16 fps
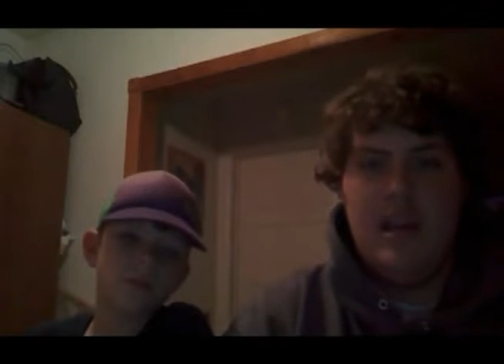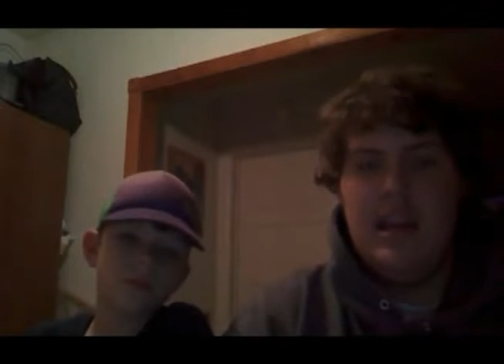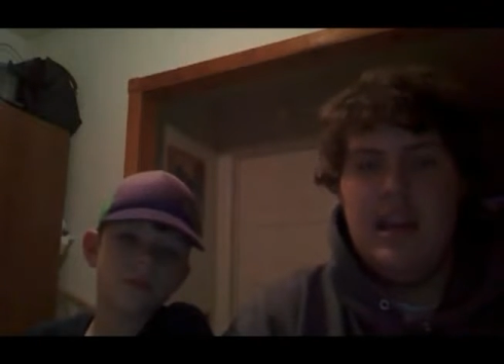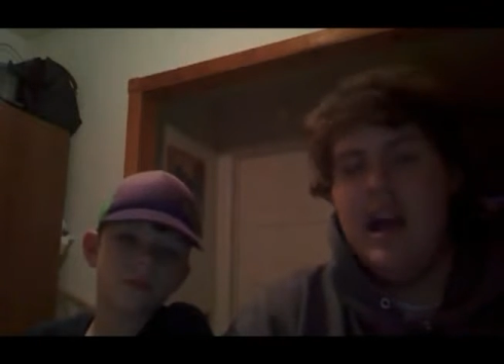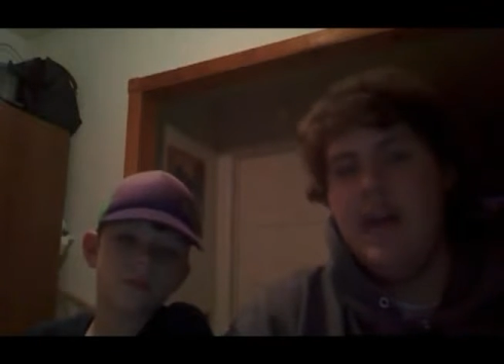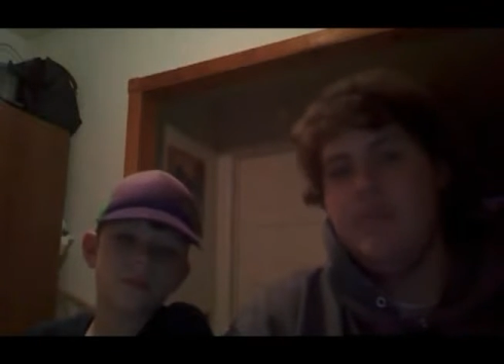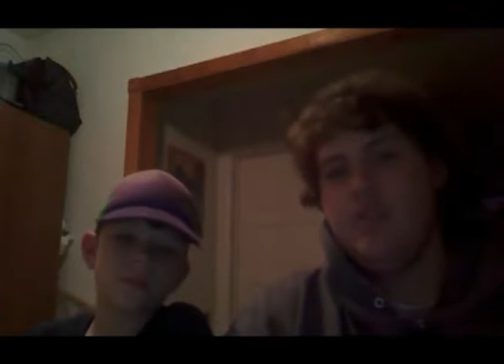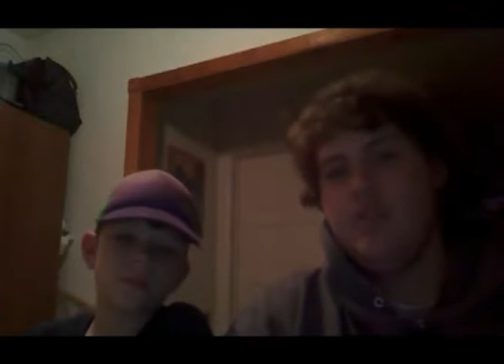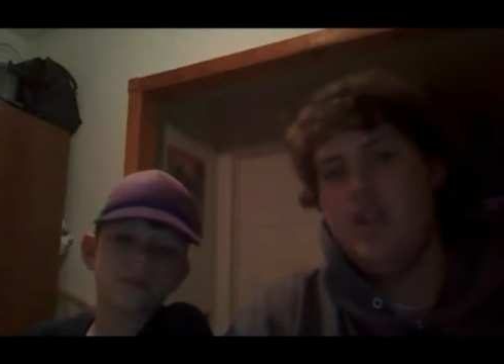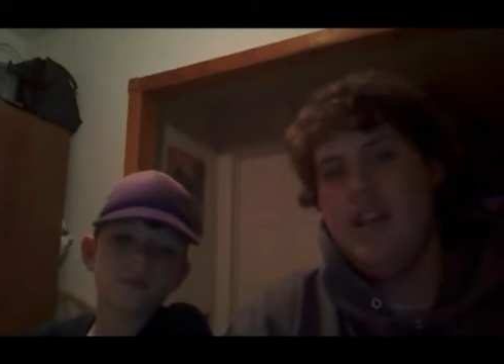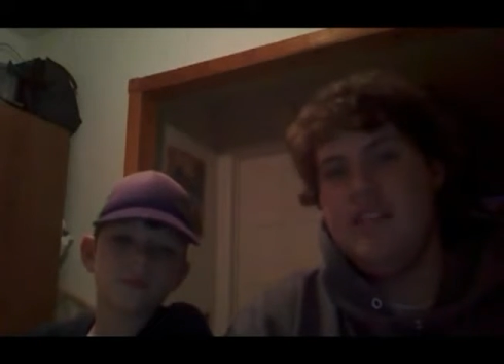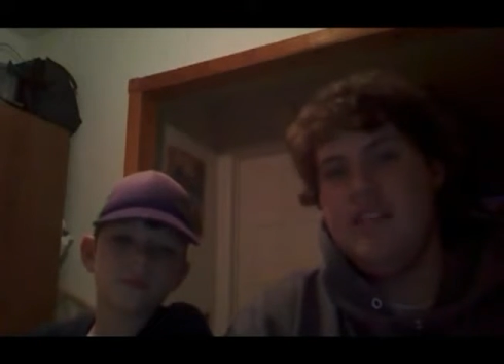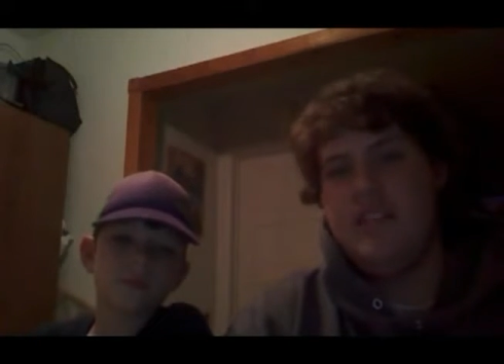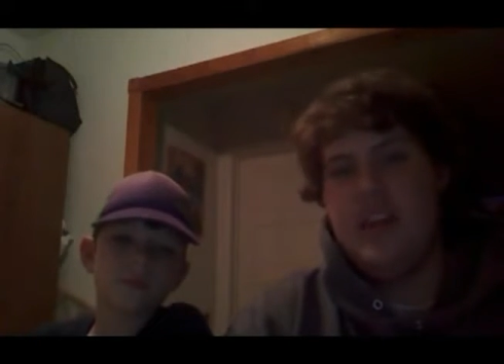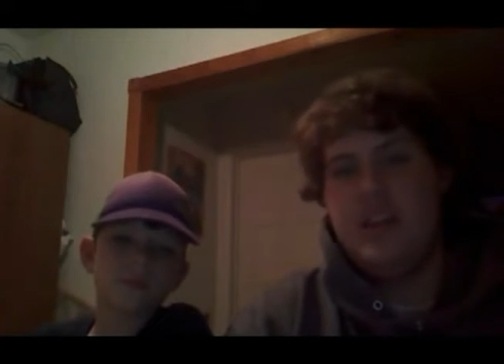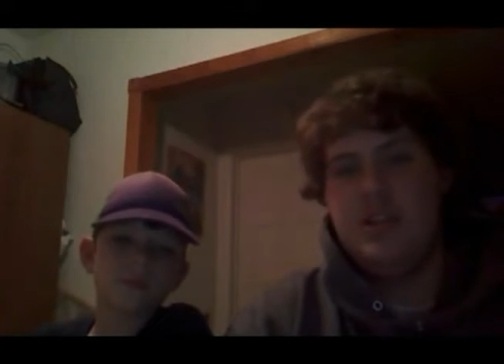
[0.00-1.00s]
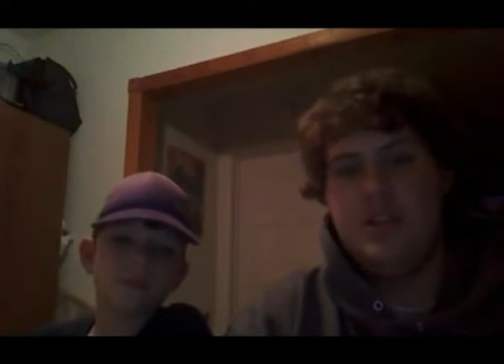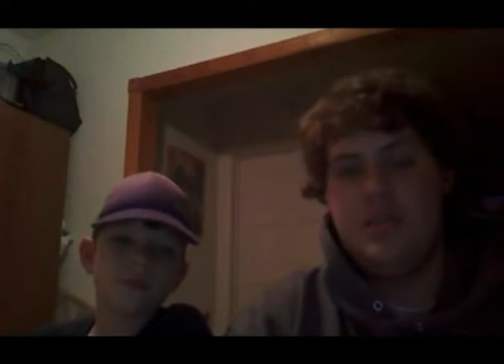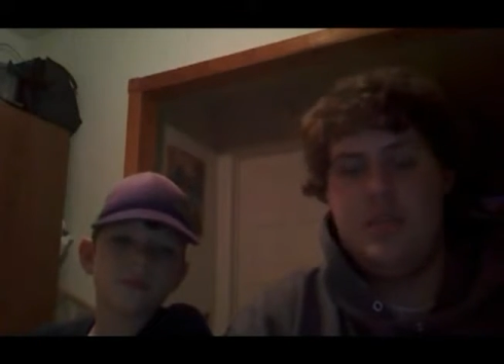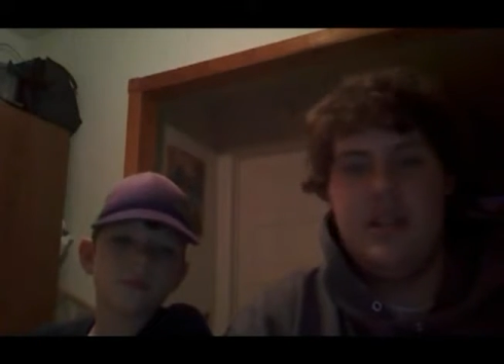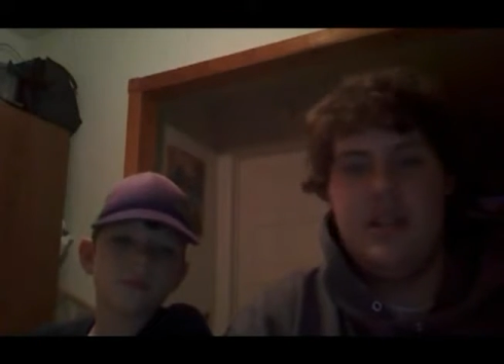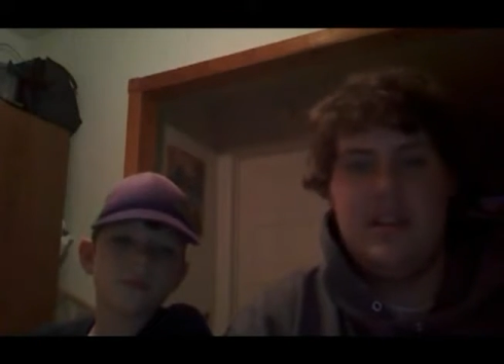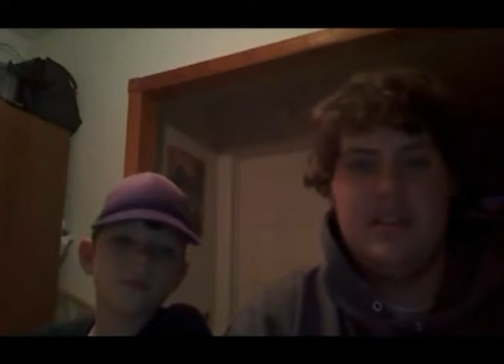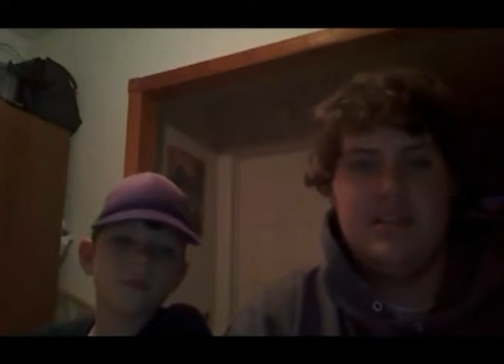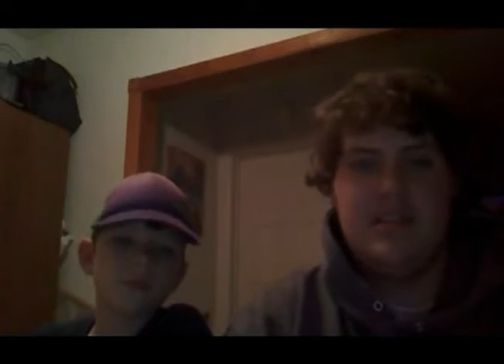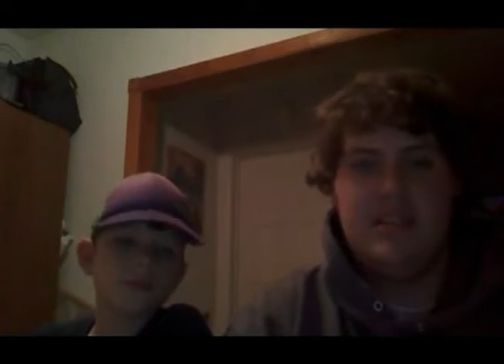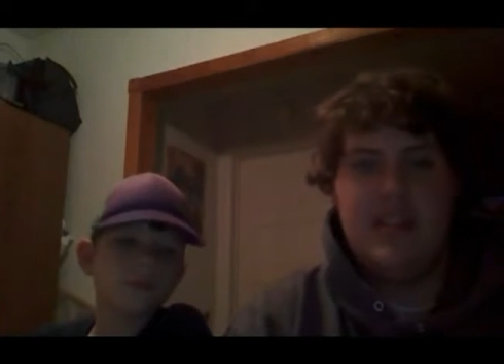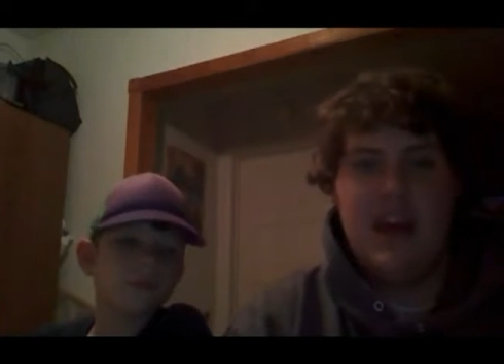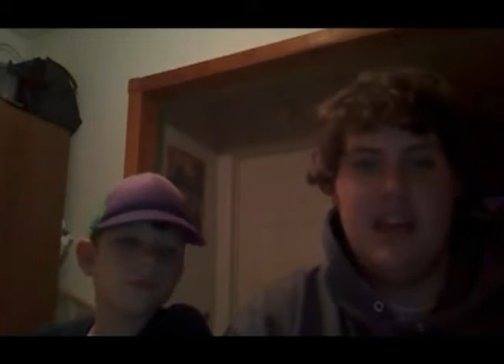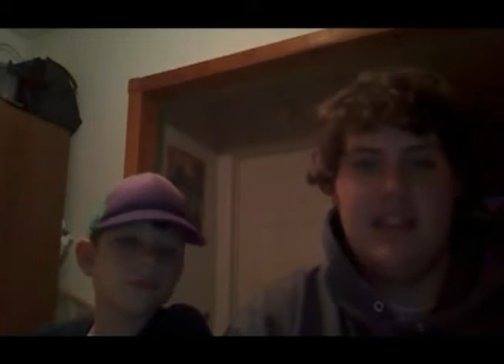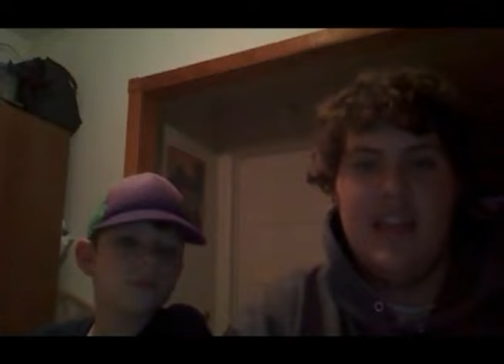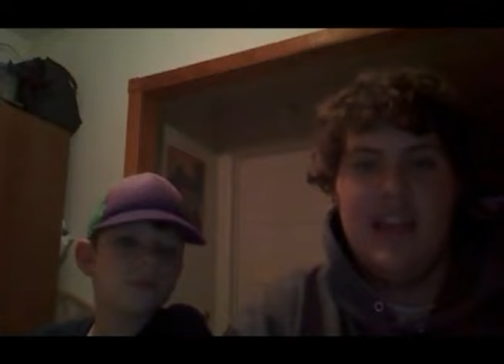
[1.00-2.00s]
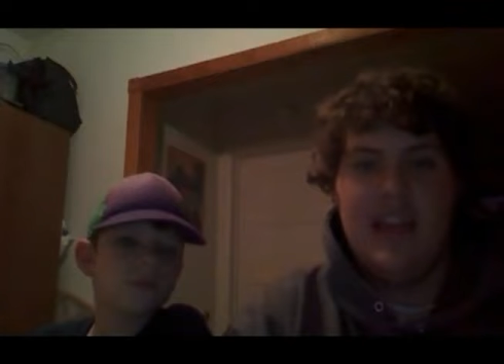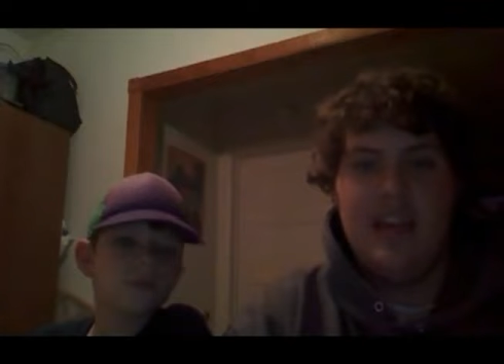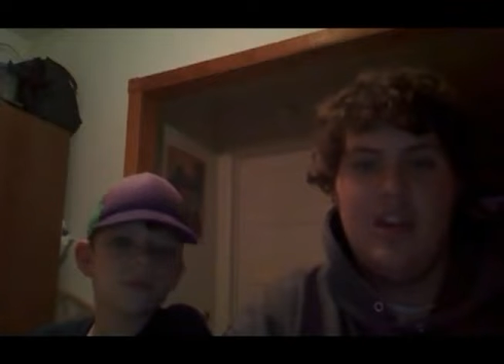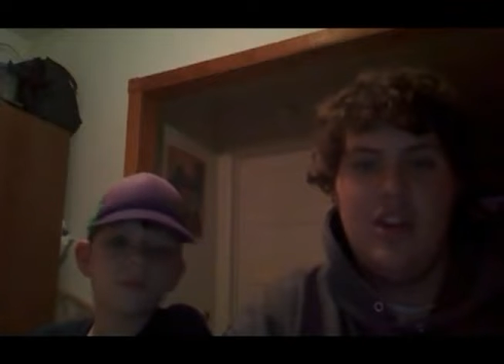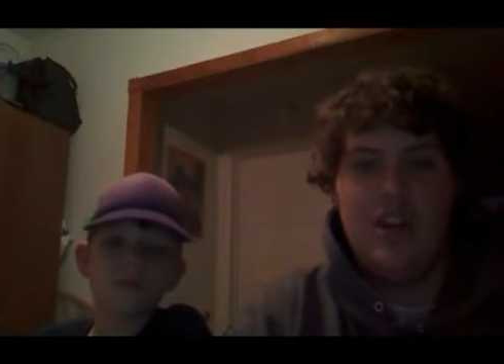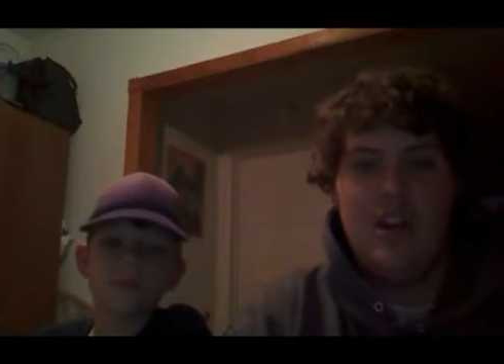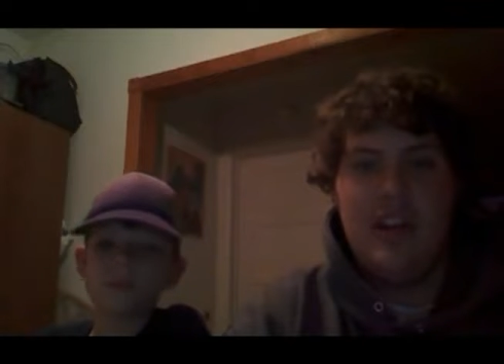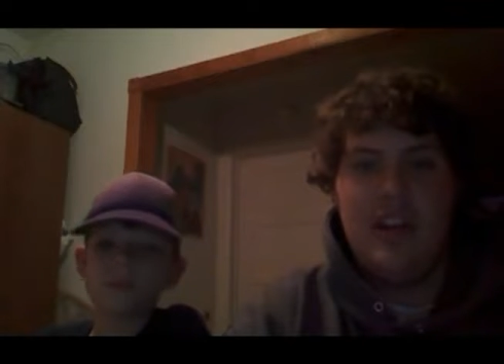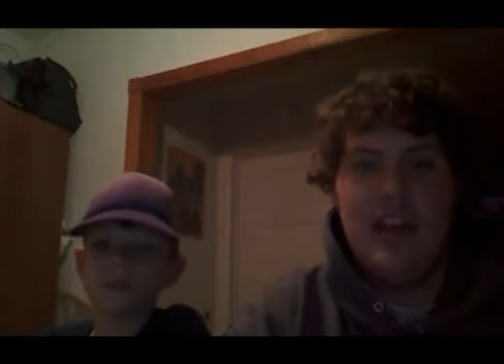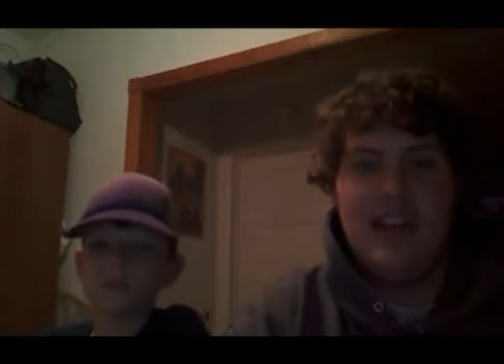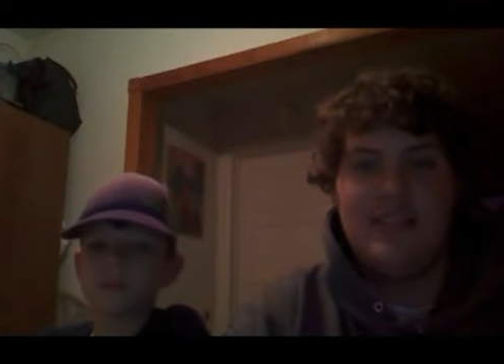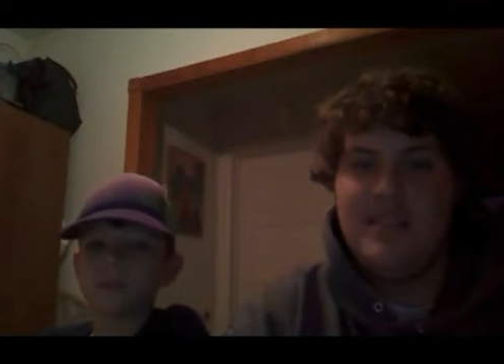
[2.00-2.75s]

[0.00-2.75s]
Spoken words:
I'm trying to teach him, but he's not that good yet,